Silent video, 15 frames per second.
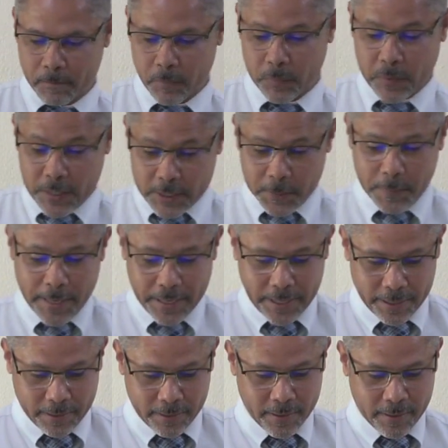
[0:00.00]
This
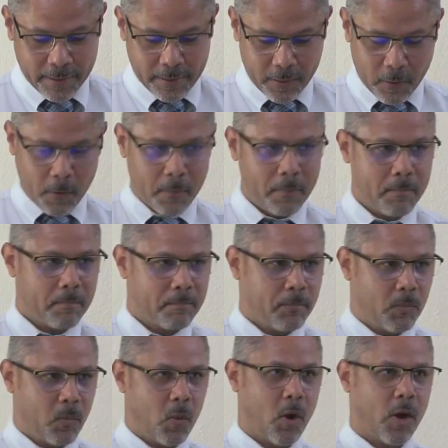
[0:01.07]
meaning
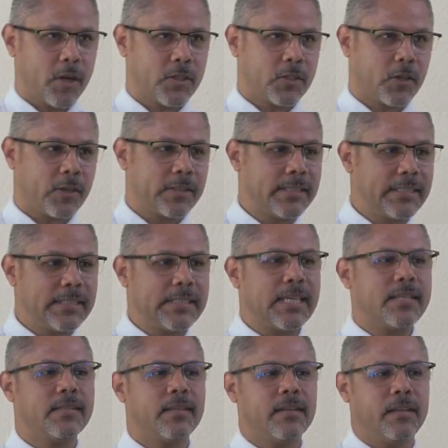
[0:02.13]
was
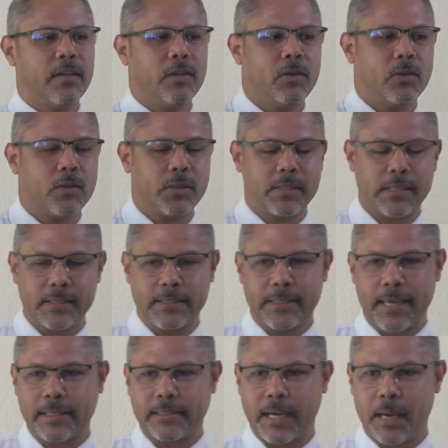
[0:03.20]
consistently used since
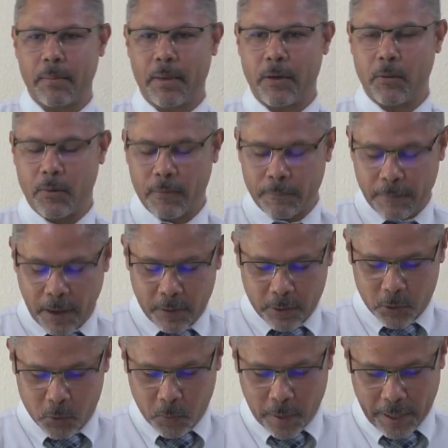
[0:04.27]
that time and found
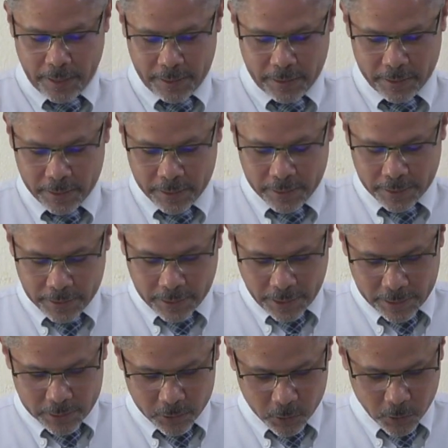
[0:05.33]
its way
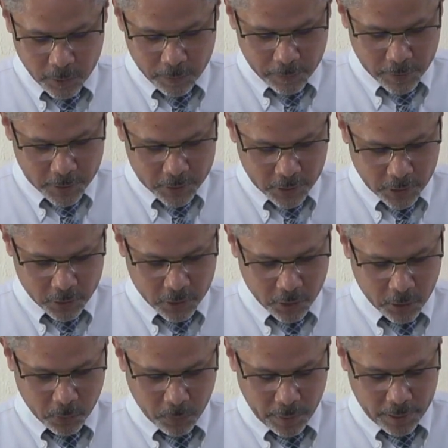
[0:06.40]
right into the first
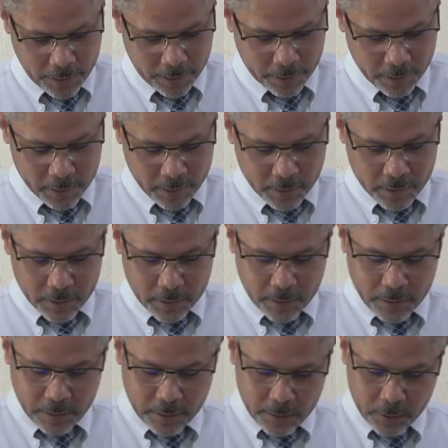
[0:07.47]
century, where
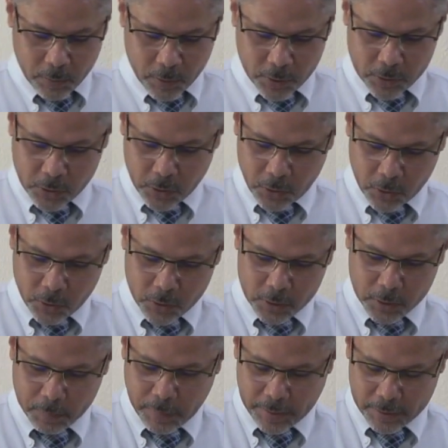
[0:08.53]
it was
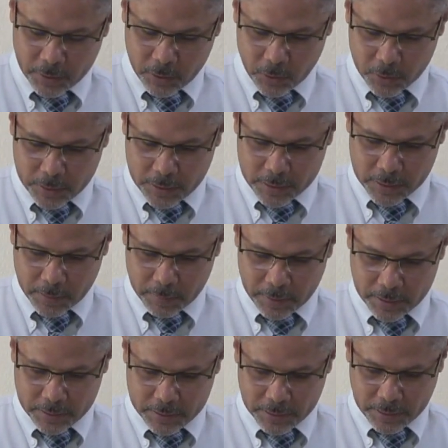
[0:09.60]
used by the New
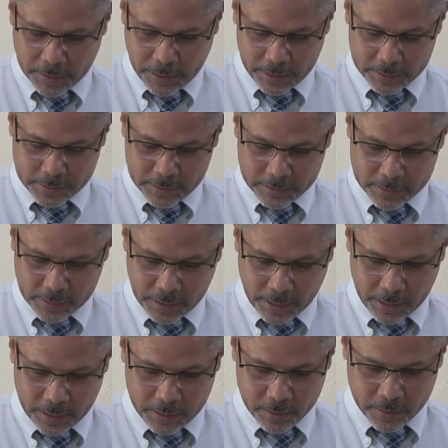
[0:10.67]
Testament writers
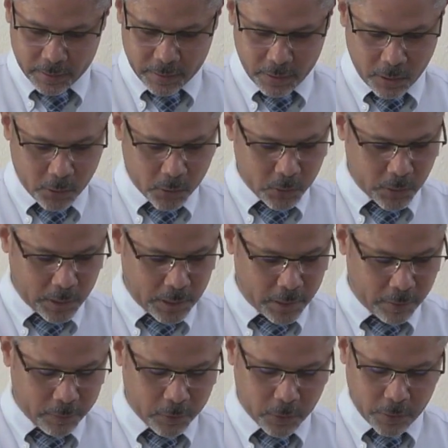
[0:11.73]
and those who
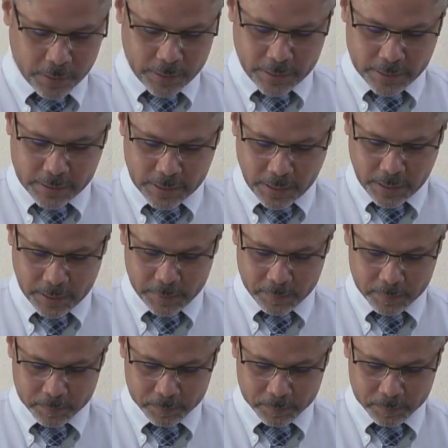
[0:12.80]
lived during that time.